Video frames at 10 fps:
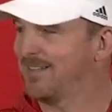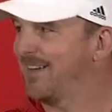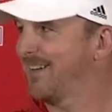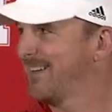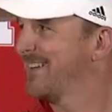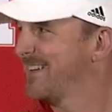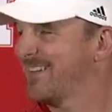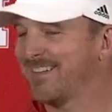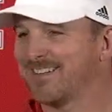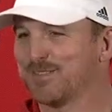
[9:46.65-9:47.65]
yeah,
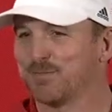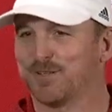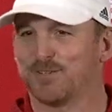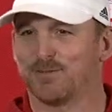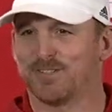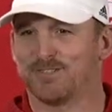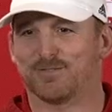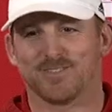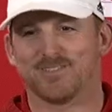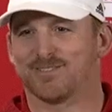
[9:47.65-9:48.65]
yeah, it's pretty cool.
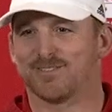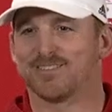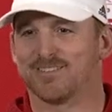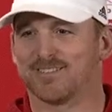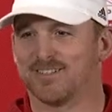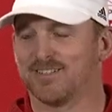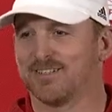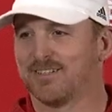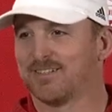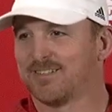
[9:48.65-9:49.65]
It's, it's, it's good.
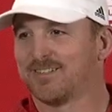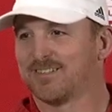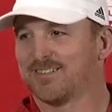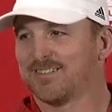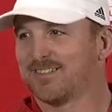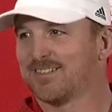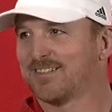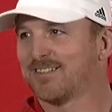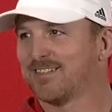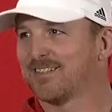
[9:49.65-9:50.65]
What, what, does he
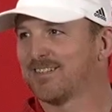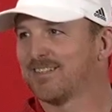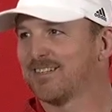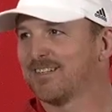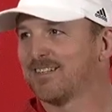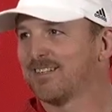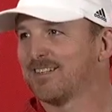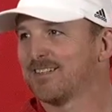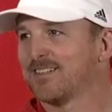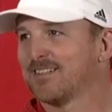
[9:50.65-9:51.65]
need to kind of stay on
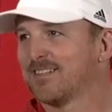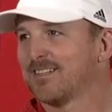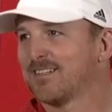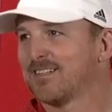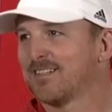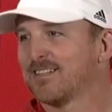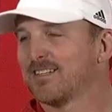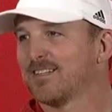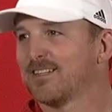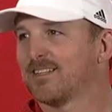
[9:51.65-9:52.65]
the right track in,
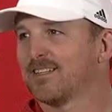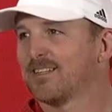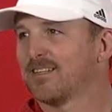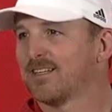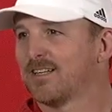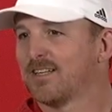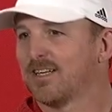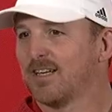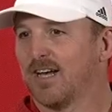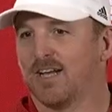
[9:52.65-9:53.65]
in terms of
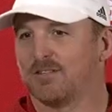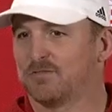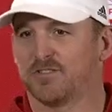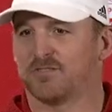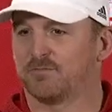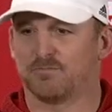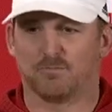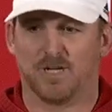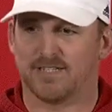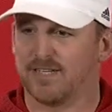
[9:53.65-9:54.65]
his development? Uh, just
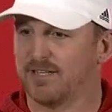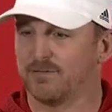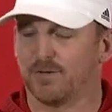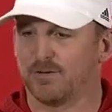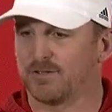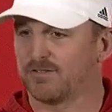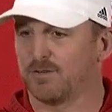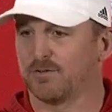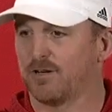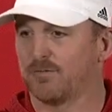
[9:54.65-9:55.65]
maintain the focus
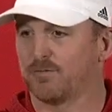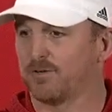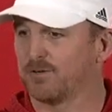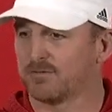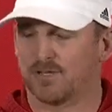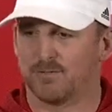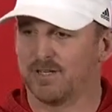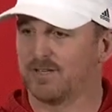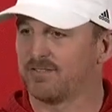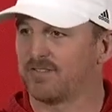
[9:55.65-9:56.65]
on and off the field, coming
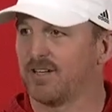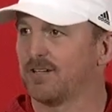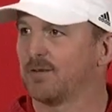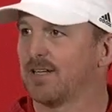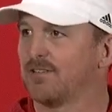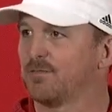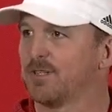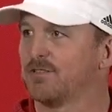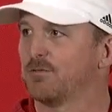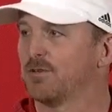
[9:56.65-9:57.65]
in, studying like he's
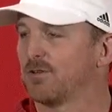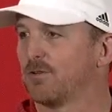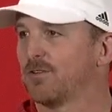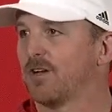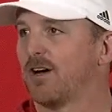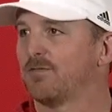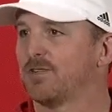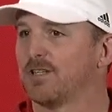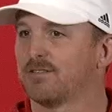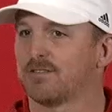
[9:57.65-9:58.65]
been doing, learning the
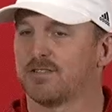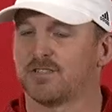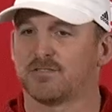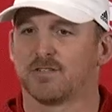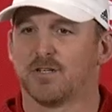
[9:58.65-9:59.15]
offense, and just